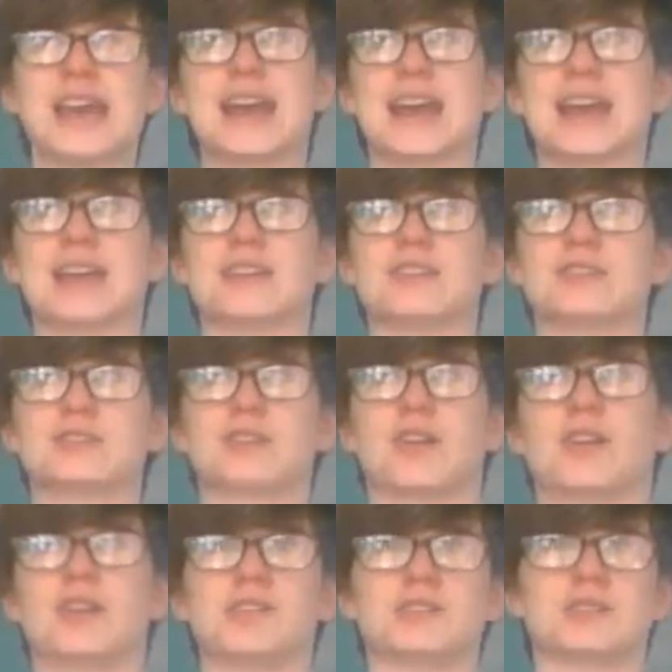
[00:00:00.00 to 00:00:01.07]
in
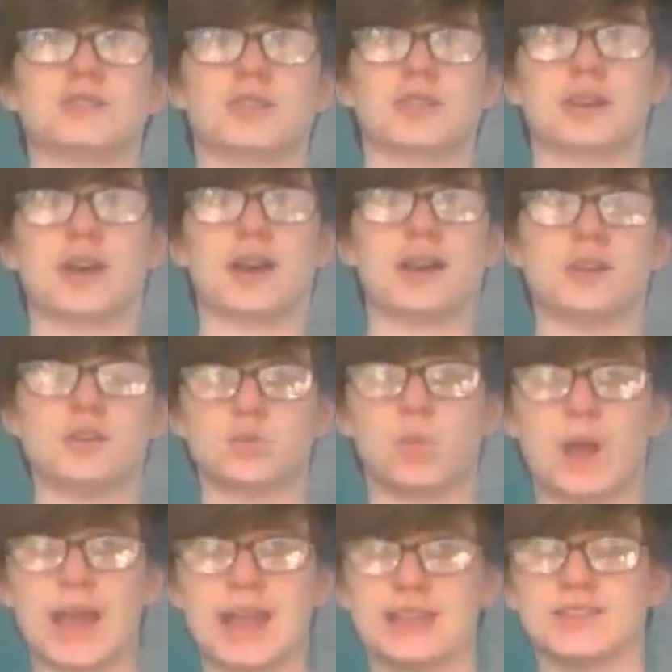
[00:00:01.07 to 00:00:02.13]
Scotland, Northern Ireland,
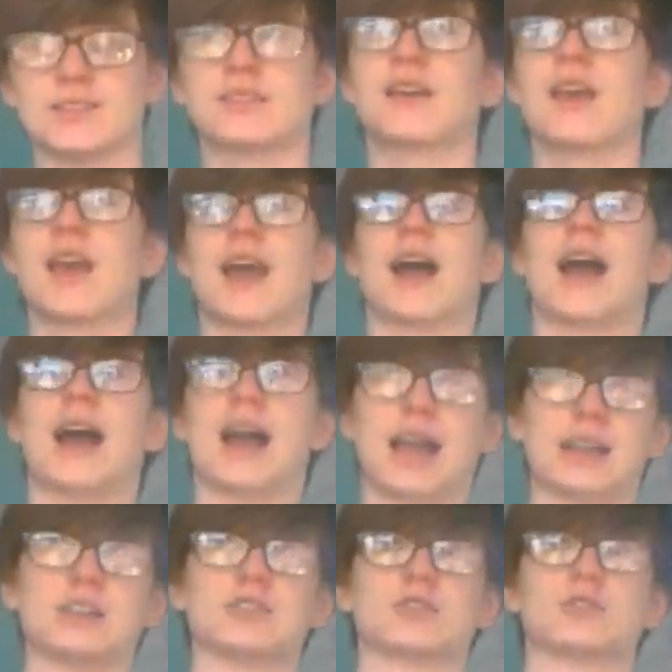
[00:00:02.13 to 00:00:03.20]
Wales,
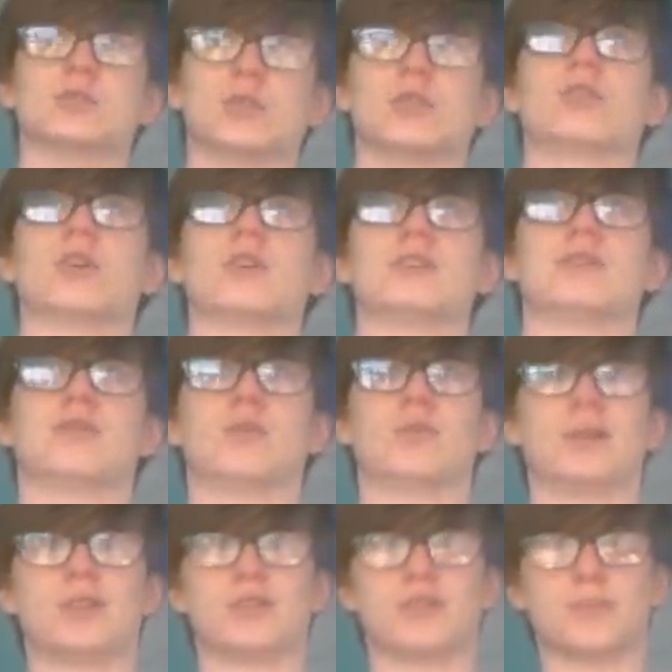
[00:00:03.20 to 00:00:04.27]
and also different
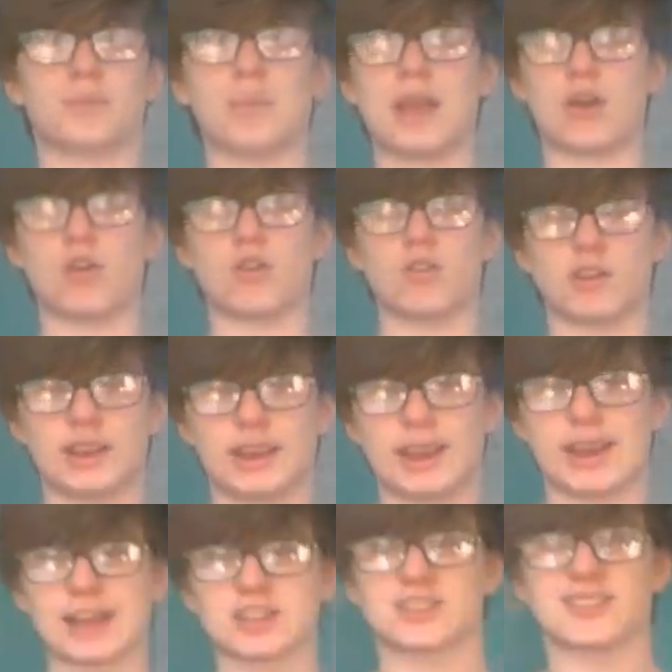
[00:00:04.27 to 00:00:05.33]
ones for mayoral
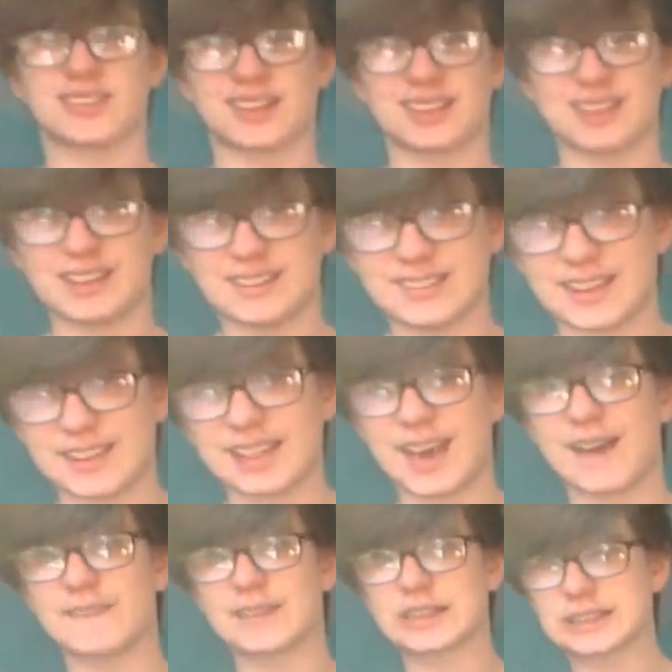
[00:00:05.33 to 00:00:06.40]
elections and things like that.